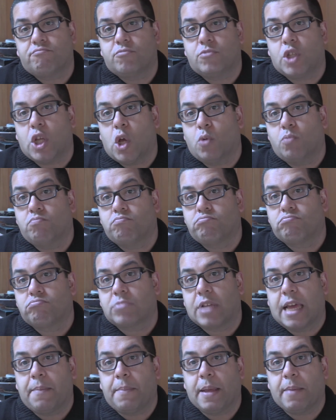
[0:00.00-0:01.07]
So it
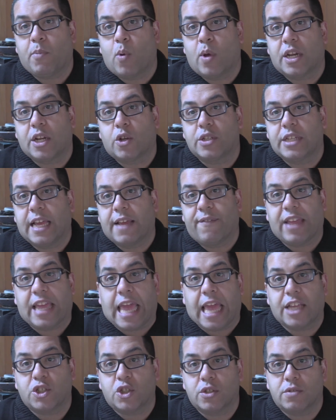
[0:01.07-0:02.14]
kind of made me want to go take a
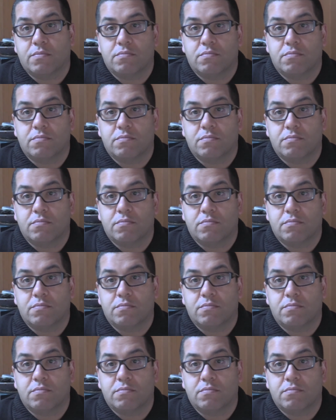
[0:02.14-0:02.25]
vacation.